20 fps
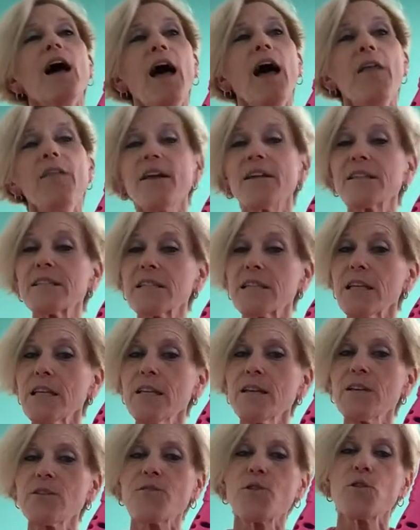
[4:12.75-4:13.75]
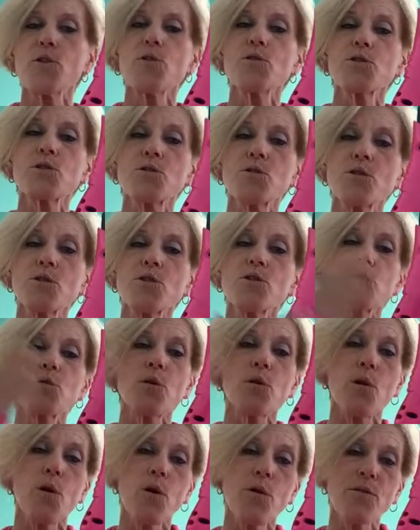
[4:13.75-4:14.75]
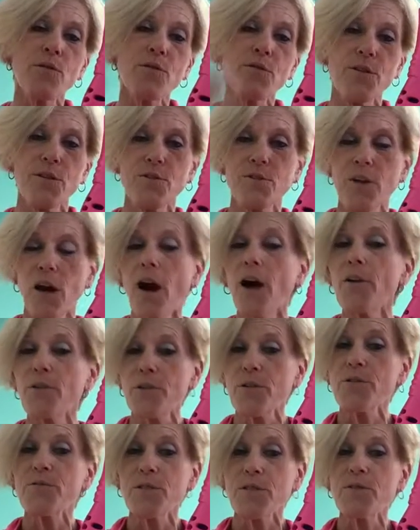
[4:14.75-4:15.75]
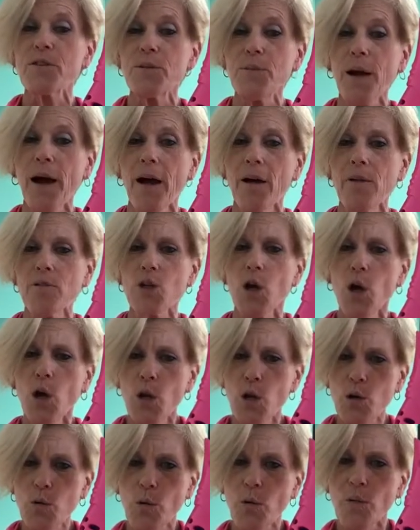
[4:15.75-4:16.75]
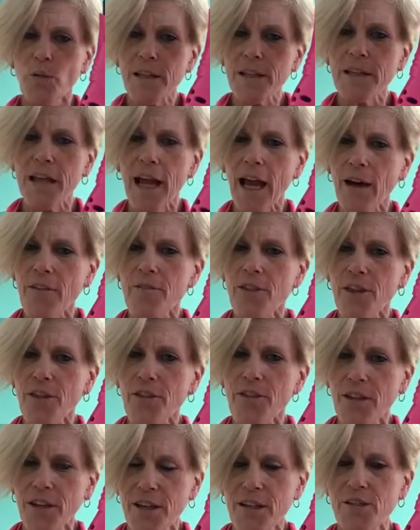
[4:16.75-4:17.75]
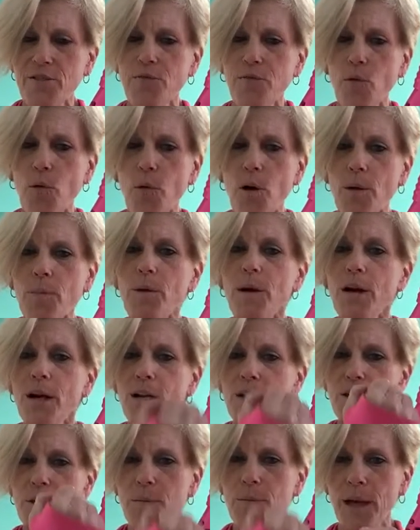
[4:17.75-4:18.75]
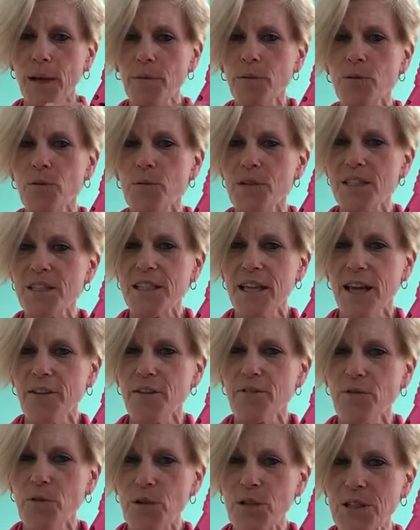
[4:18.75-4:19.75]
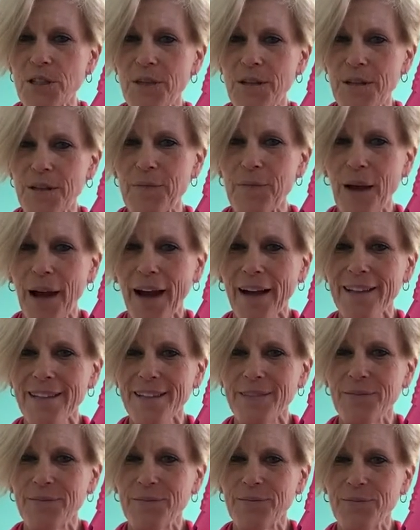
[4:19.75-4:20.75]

And then C is for those students who are over 150 pounds, who will need to have the thickest form to be able to withstand the force and the impact.